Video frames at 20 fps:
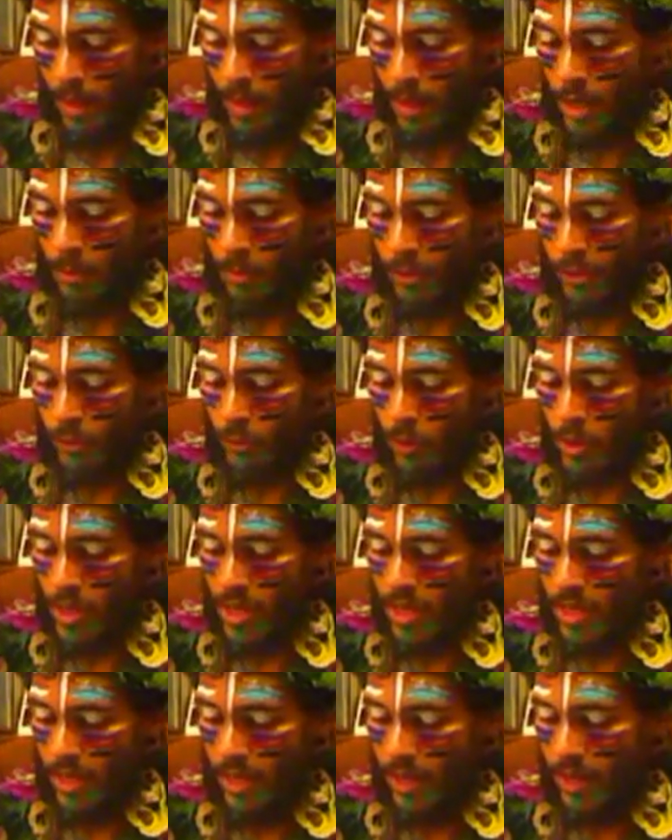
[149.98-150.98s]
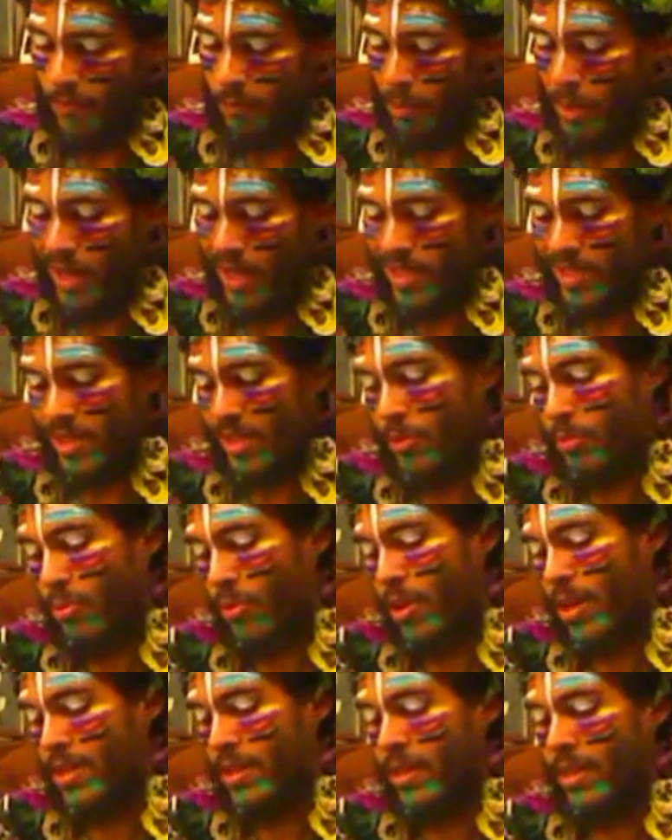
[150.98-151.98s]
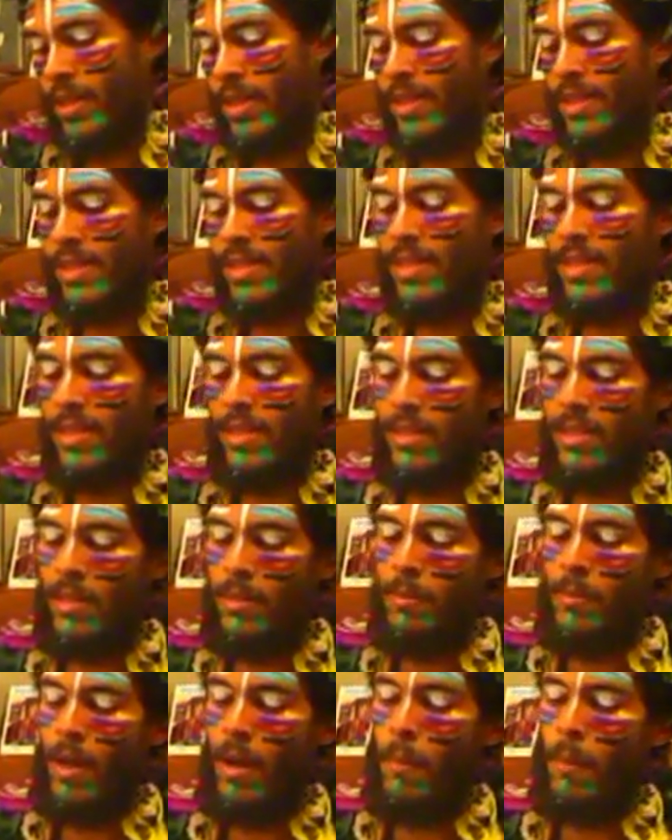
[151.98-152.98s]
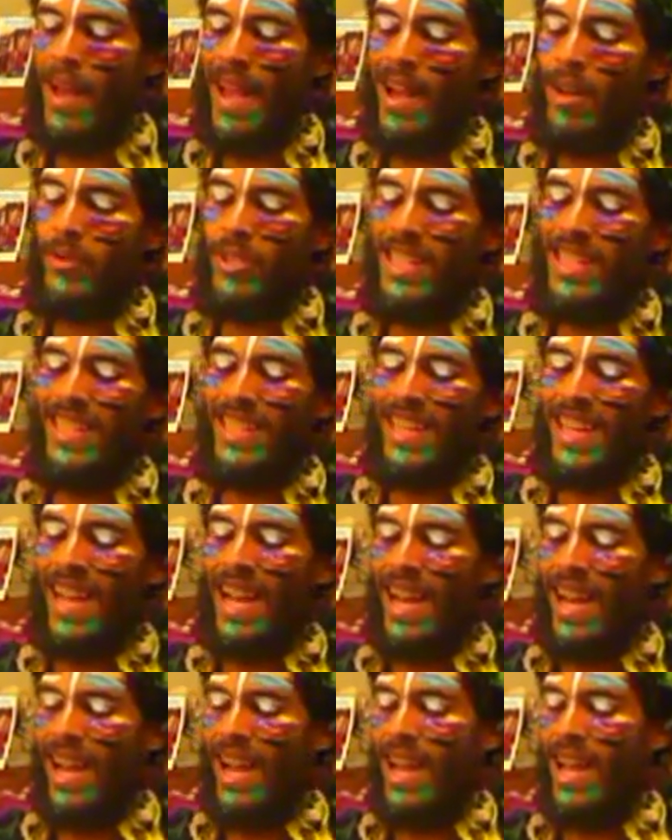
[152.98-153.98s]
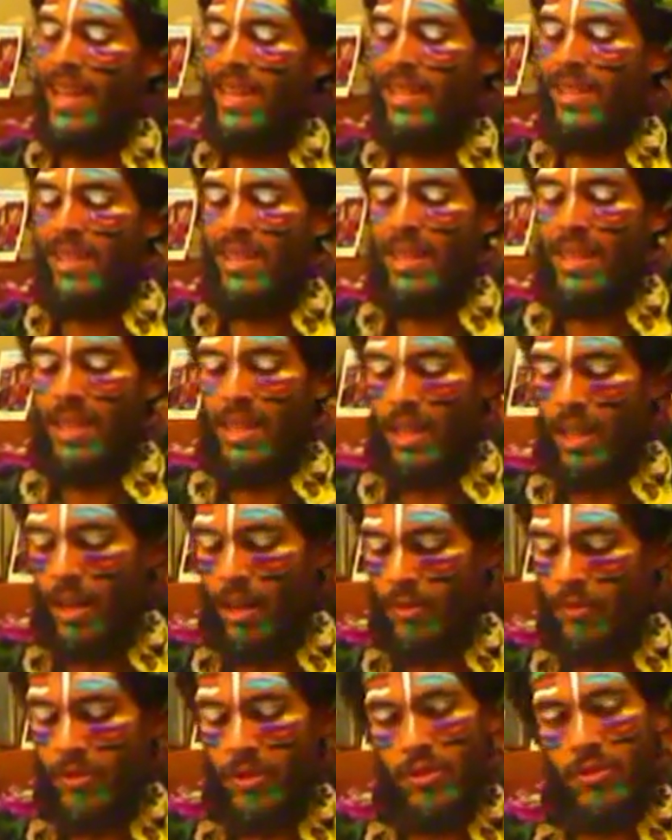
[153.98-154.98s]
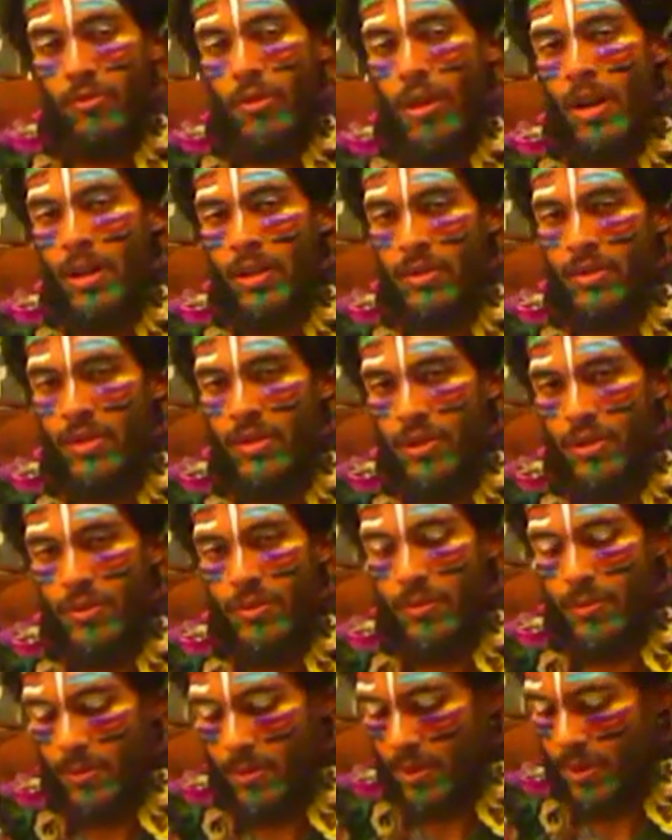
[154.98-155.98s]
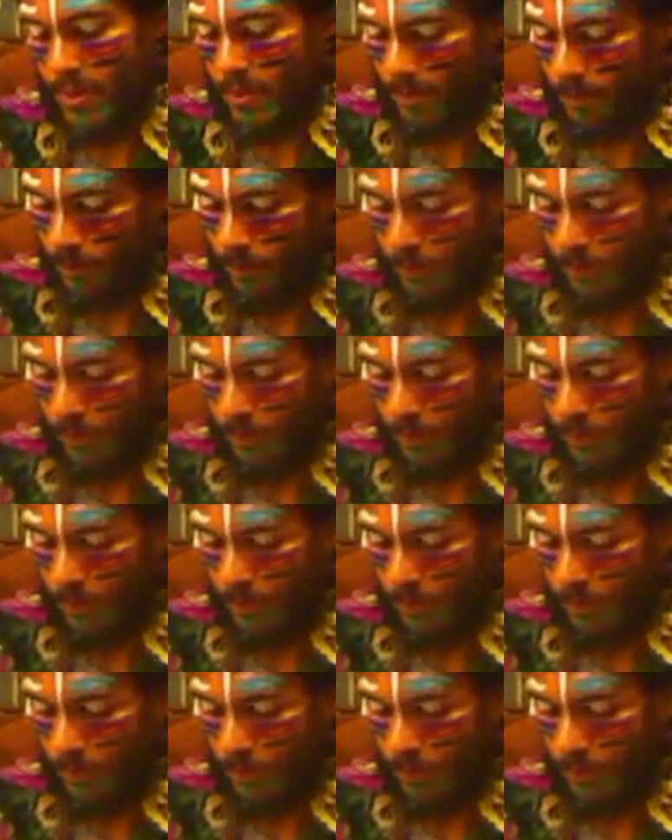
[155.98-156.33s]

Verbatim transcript: Number 3, if pus is present in the system, amount and kind of drugs used.